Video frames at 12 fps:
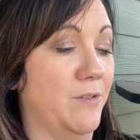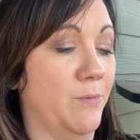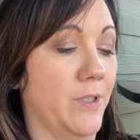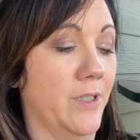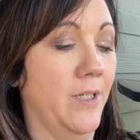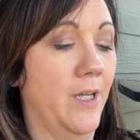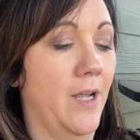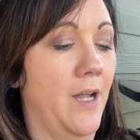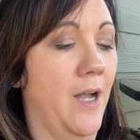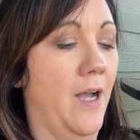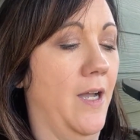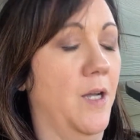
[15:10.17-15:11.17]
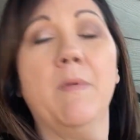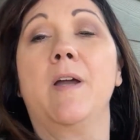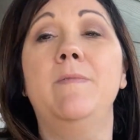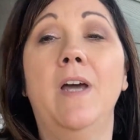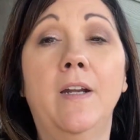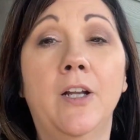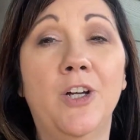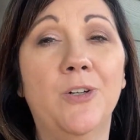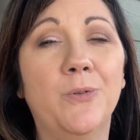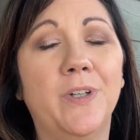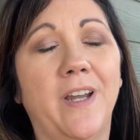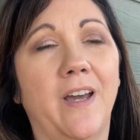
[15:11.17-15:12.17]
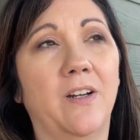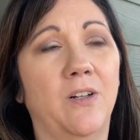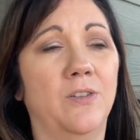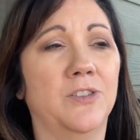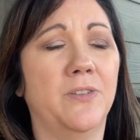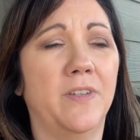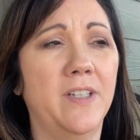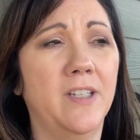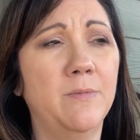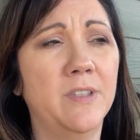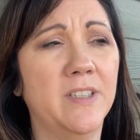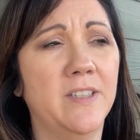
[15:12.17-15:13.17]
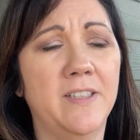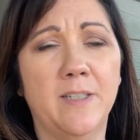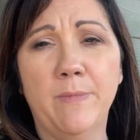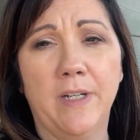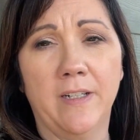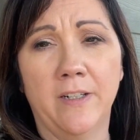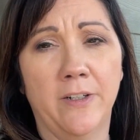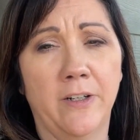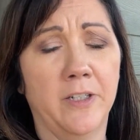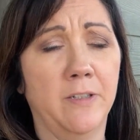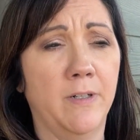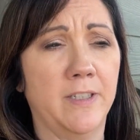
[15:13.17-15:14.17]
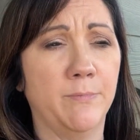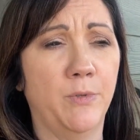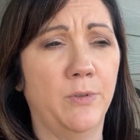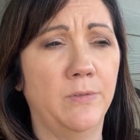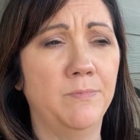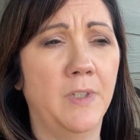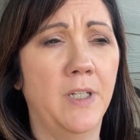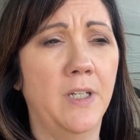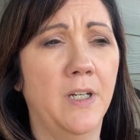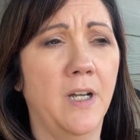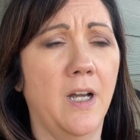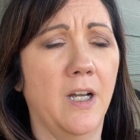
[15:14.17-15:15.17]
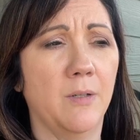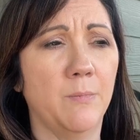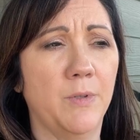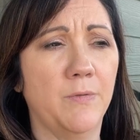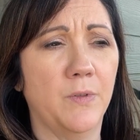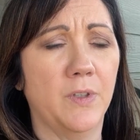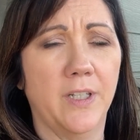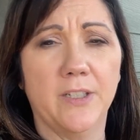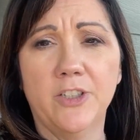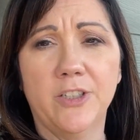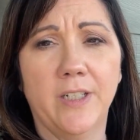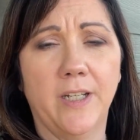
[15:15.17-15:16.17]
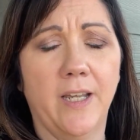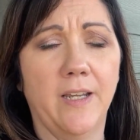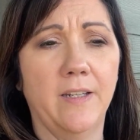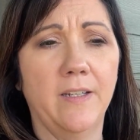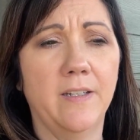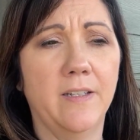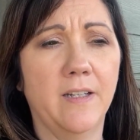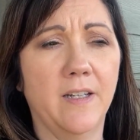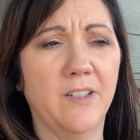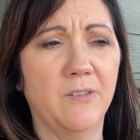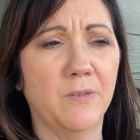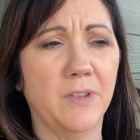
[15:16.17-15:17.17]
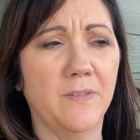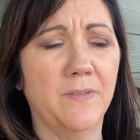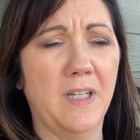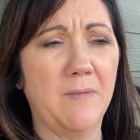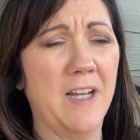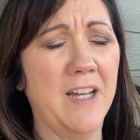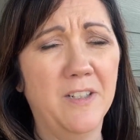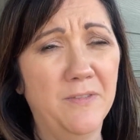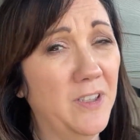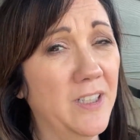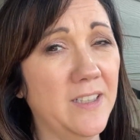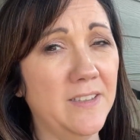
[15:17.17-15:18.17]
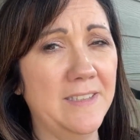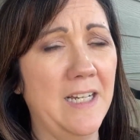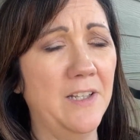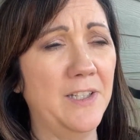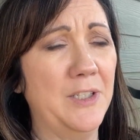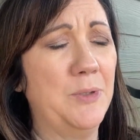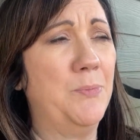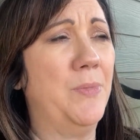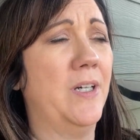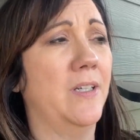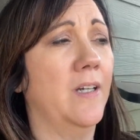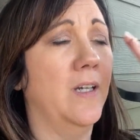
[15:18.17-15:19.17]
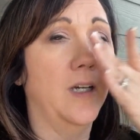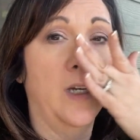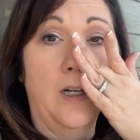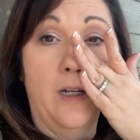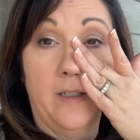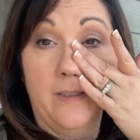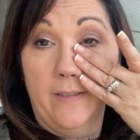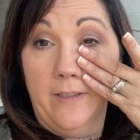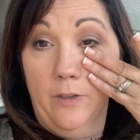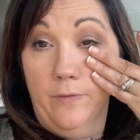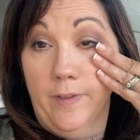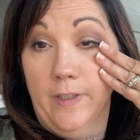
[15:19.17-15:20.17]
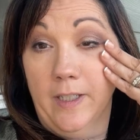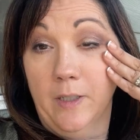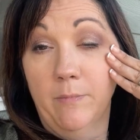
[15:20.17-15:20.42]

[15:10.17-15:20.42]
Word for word: to work. Um, I'm not hungry at all, so I think I'm just gonna take my teriyaki rice bowl um, for lunch today. I don't really, I kind of feel like a salad, but honestly don't feel like